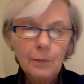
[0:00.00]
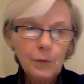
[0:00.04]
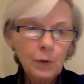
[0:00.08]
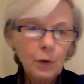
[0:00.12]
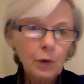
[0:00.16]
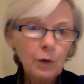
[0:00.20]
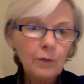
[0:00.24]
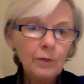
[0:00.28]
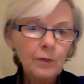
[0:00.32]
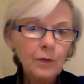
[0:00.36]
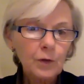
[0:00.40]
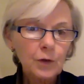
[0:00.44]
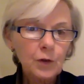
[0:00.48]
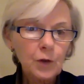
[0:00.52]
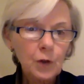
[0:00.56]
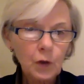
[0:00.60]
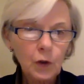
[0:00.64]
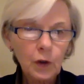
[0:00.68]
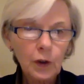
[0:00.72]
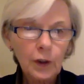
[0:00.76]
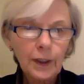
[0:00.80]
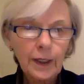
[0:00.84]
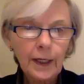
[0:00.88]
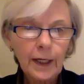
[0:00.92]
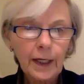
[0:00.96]
beautiful to
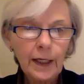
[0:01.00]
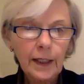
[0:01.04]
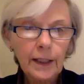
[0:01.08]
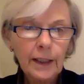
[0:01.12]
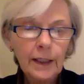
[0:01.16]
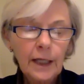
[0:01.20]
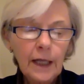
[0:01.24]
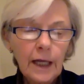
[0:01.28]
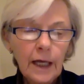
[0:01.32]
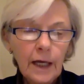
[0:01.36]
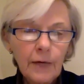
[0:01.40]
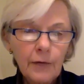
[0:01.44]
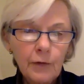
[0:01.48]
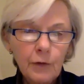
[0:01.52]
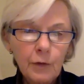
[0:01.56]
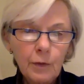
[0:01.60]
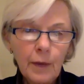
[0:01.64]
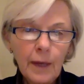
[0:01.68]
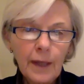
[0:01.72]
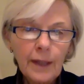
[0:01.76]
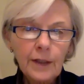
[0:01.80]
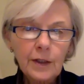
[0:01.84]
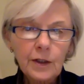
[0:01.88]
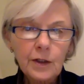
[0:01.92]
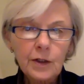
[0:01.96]
look at. If you
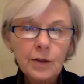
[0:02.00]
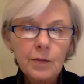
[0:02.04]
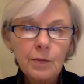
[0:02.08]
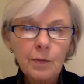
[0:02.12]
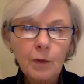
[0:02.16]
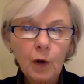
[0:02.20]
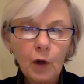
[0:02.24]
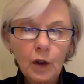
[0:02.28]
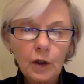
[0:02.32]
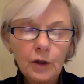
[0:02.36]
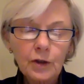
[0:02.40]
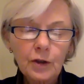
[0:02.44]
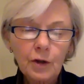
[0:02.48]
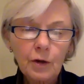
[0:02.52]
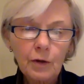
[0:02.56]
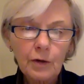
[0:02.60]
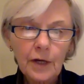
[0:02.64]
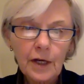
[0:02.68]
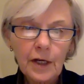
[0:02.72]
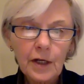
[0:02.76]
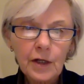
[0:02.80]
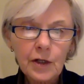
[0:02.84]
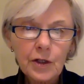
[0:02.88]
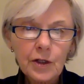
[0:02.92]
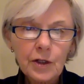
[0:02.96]
make a small
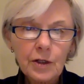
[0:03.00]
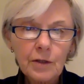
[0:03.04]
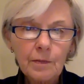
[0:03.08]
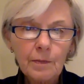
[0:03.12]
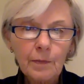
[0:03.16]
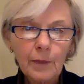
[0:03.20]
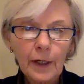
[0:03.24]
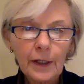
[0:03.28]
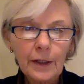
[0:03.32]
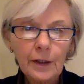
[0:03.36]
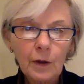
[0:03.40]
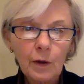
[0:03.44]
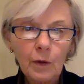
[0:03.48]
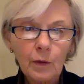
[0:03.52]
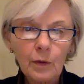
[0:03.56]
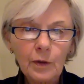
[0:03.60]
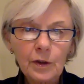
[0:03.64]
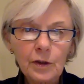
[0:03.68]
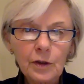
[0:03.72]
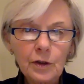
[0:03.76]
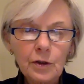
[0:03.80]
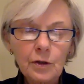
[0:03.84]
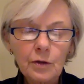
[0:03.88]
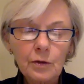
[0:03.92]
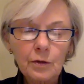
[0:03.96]
donation by
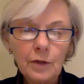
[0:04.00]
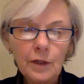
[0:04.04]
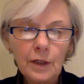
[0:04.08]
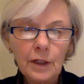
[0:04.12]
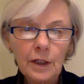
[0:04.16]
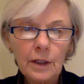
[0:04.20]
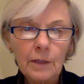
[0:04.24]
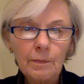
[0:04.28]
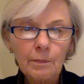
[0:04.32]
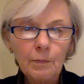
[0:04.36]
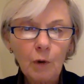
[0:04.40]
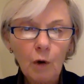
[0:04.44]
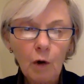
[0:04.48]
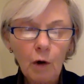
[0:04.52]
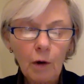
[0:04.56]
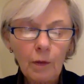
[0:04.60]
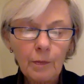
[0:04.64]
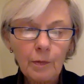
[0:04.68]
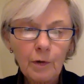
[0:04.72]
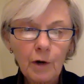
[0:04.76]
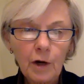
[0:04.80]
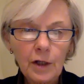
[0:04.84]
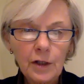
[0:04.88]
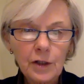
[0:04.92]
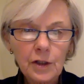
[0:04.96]
going to the PAUW
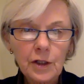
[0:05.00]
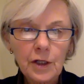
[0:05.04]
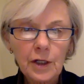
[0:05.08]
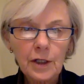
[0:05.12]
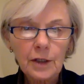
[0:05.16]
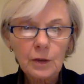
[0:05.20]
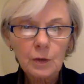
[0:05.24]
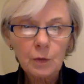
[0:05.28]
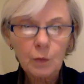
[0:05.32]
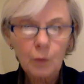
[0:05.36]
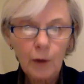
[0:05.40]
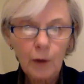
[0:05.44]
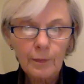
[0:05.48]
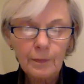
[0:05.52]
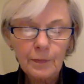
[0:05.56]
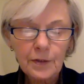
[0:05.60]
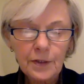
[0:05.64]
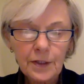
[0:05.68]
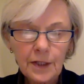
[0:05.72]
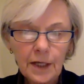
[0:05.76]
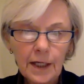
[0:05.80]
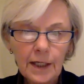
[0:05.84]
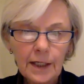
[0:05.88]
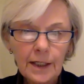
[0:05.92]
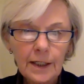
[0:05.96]
Project
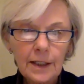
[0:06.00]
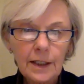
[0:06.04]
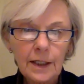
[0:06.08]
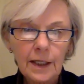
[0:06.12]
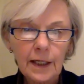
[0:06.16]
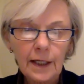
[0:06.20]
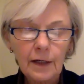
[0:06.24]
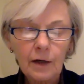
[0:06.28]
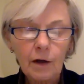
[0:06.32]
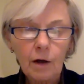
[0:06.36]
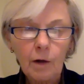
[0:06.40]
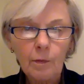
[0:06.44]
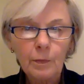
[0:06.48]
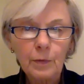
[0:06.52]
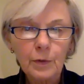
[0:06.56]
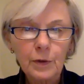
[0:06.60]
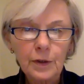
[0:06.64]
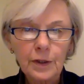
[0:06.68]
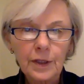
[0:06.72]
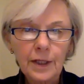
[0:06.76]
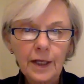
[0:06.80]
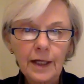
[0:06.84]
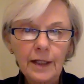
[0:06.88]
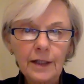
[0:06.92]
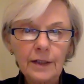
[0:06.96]
website, and I'll
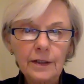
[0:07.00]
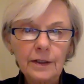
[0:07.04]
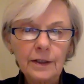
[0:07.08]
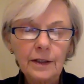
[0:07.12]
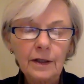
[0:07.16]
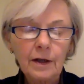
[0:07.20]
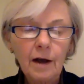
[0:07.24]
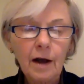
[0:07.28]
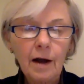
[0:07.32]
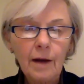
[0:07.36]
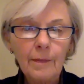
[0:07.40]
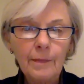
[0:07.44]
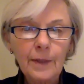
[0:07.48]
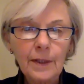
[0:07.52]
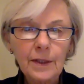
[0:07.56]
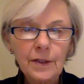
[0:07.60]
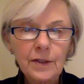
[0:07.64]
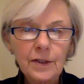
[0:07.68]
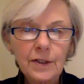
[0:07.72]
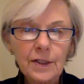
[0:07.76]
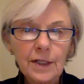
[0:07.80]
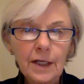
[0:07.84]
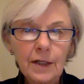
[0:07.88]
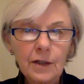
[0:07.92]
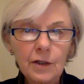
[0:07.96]
put that in the
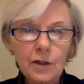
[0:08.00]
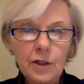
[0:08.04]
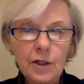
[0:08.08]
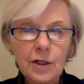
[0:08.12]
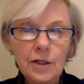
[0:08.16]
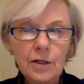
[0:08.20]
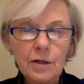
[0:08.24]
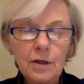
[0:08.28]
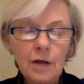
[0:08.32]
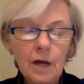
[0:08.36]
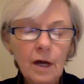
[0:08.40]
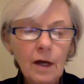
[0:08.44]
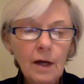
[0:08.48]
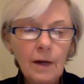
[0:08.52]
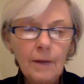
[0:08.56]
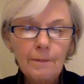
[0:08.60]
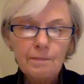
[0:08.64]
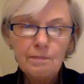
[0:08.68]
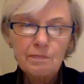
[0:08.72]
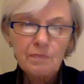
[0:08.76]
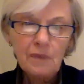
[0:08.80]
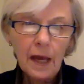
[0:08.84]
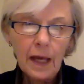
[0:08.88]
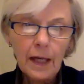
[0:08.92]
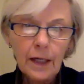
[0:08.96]
comments section,
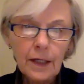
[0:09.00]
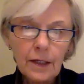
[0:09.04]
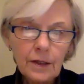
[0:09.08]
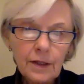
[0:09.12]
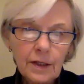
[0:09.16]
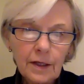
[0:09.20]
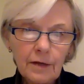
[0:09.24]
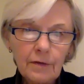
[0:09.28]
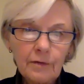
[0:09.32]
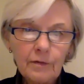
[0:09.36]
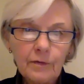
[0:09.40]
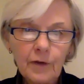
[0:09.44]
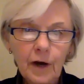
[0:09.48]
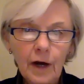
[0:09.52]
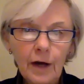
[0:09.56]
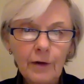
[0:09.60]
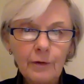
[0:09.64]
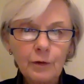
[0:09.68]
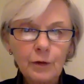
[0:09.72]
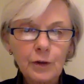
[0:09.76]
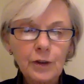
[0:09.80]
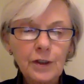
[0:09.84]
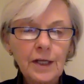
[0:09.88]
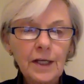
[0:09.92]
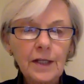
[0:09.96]
anything five
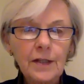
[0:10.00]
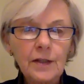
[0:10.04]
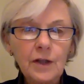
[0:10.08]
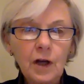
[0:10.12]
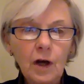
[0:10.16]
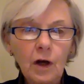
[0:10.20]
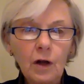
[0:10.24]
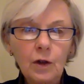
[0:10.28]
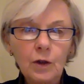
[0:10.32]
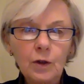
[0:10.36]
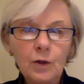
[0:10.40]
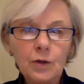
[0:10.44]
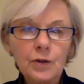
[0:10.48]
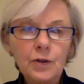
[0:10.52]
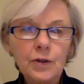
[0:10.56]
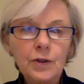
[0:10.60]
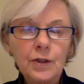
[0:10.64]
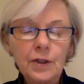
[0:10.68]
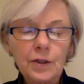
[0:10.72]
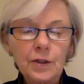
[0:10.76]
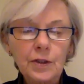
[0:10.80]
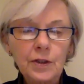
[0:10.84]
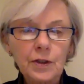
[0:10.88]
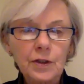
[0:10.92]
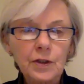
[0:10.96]
or ten dollars.
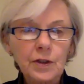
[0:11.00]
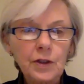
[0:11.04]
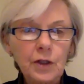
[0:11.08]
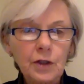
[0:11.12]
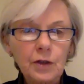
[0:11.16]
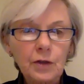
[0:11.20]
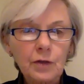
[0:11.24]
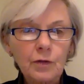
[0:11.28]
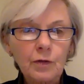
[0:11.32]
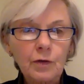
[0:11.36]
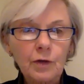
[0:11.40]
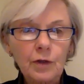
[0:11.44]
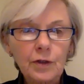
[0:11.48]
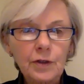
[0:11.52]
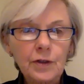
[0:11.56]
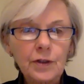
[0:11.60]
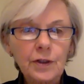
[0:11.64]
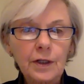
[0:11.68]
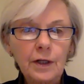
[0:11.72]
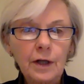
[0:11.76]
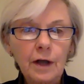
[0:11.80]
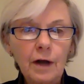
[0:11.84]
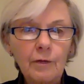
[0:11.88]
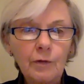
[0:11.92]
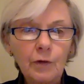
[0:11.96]
This is just for us
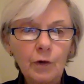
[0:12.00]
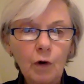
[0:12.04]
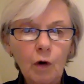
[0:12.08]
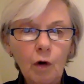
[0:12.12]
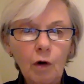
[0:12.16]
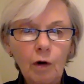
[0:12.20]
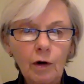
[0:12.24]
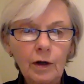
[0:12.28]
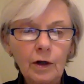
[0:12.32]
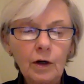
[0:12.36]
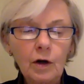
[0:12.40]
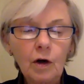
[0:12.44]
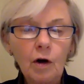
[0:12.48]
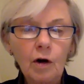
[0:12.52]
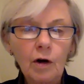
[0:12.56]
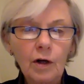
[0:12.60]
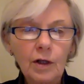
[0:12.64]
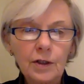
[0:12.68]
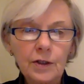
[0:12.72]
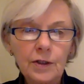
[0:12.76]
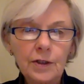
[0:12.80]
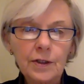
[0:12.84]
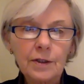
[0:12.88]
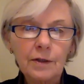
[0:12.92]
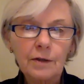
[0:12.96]
to cover our
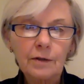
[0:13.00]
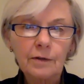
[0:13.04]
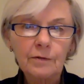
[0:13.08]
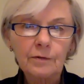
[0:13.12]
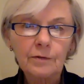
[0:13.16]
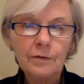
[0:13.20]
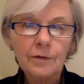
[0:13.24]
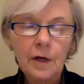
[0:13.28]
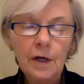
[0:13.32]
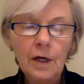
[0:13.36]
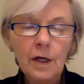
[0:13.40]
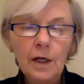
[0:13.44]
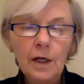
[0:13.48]
costs of